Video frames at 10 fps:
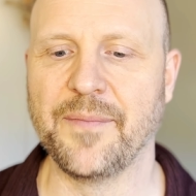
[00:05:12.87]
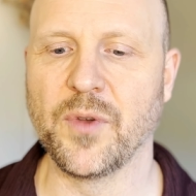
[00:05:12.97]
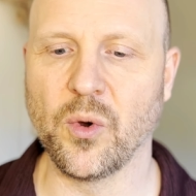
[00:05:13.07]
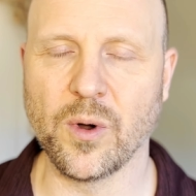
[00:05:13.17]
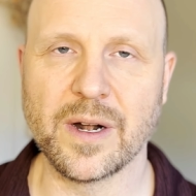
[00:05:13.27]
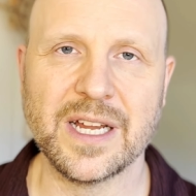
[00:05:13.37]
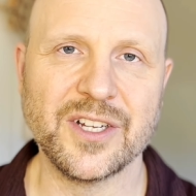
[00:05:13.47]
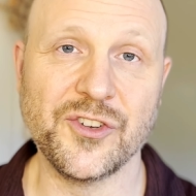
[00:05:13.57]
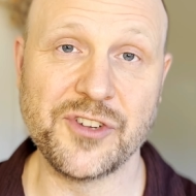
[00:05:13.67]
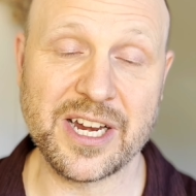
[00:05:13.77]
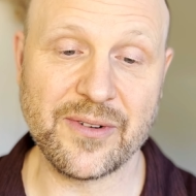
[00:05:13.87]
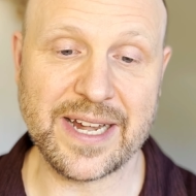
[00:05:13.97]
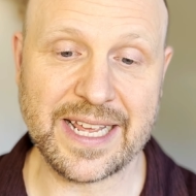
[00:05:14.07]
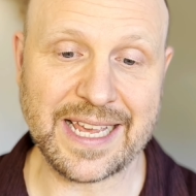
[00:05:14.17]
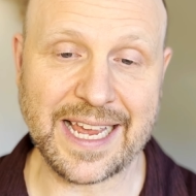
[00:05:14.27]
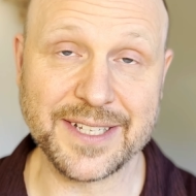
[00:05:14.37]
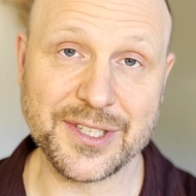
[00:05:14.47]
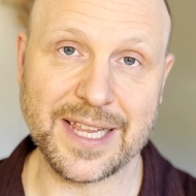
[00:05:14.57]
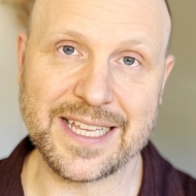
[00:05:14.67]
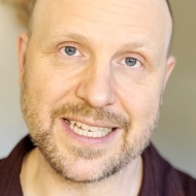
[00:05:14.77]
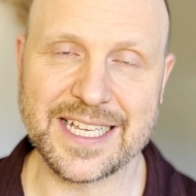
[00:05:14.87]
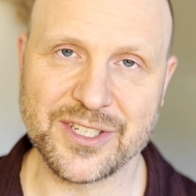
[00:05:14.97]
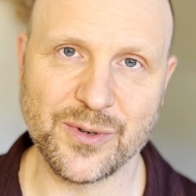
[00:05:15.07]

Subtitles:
or generating a slightly less